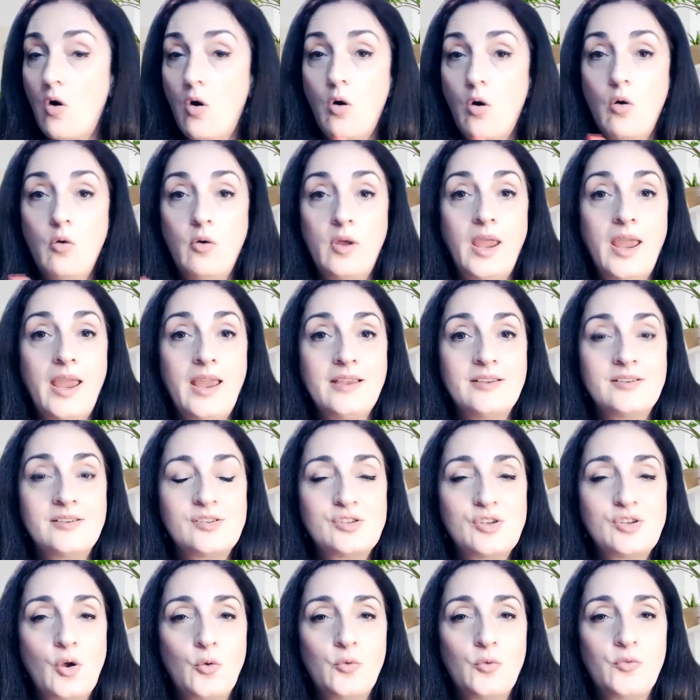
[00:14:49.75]
Okay,
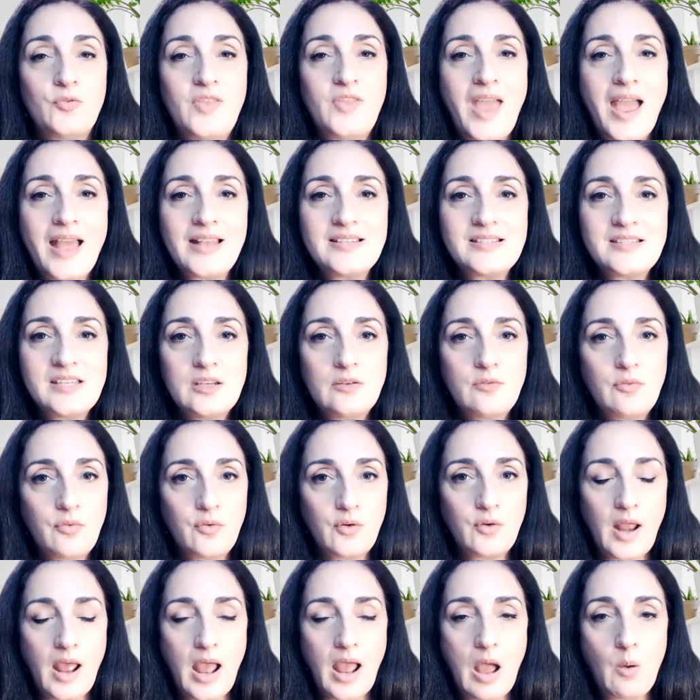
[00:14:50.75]
so that's it
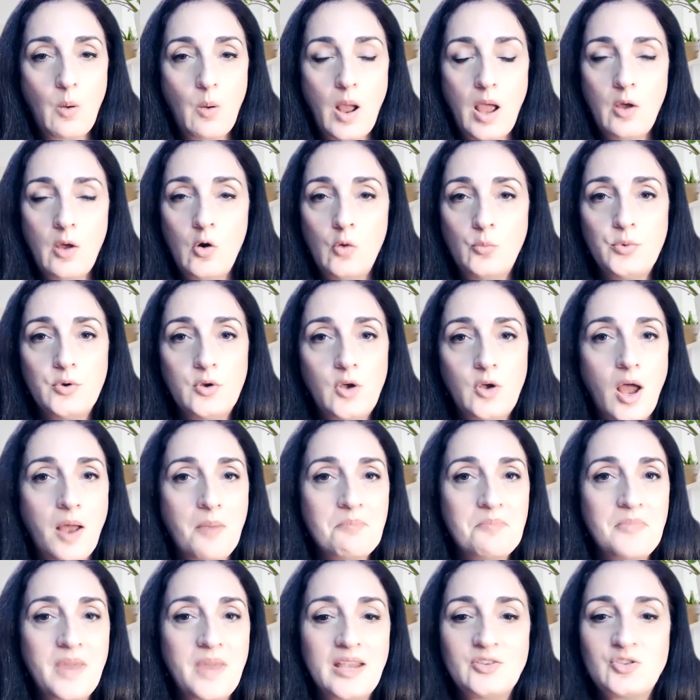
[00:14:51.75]
for now. I hope you got
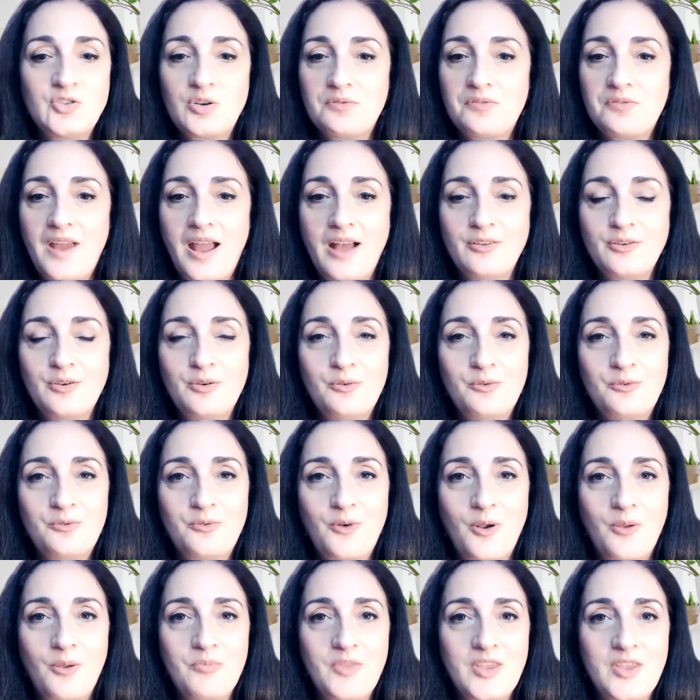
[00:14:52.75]
major value
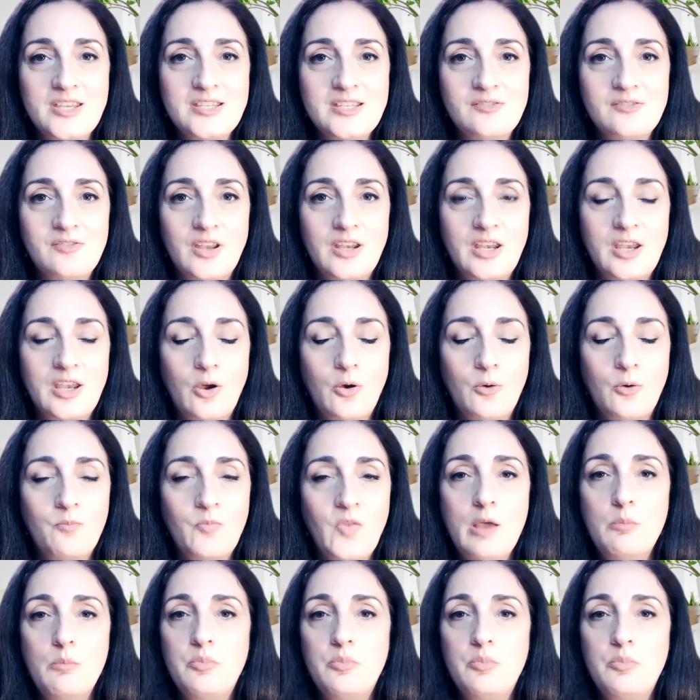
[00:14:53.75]
from this video.